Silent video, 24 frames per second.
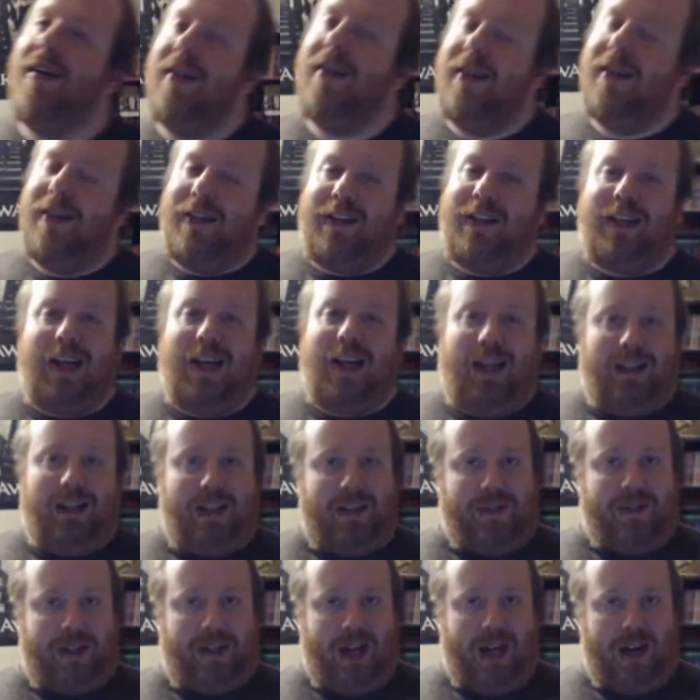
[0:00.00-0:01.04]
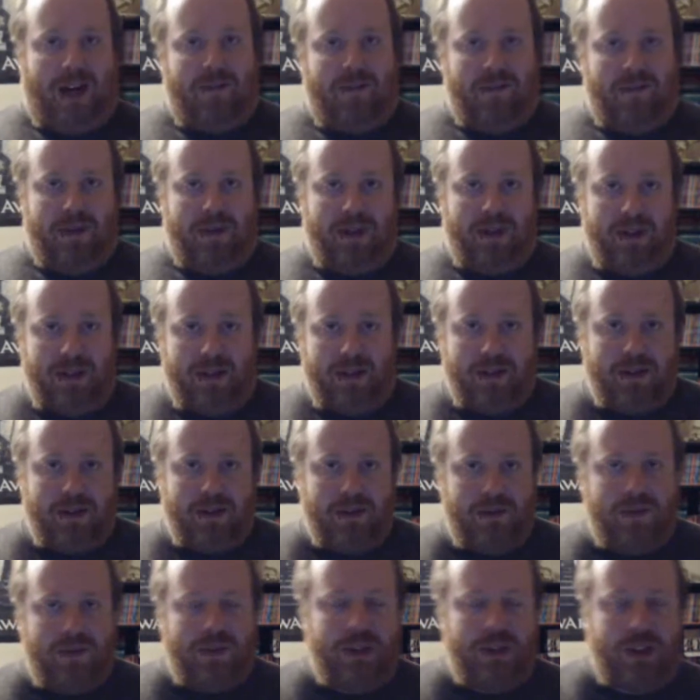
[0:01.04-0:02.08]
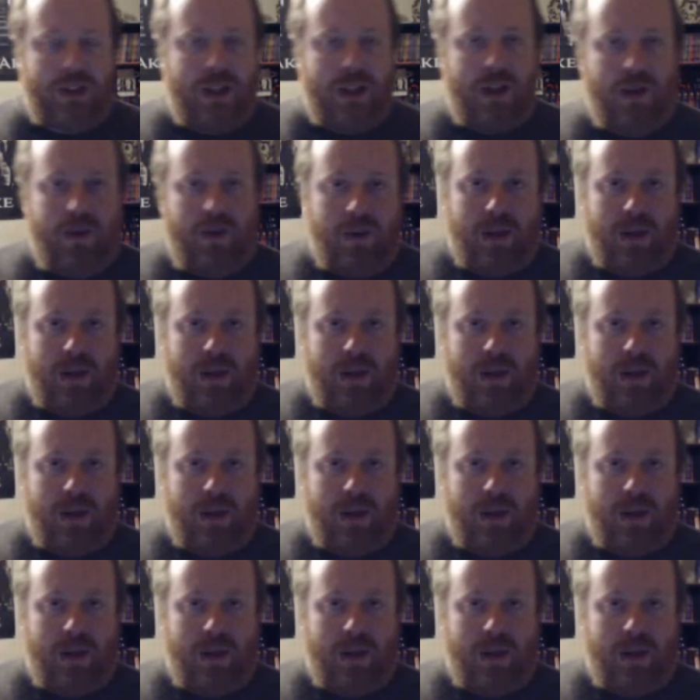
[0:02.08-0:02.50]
You gotta love a comic book show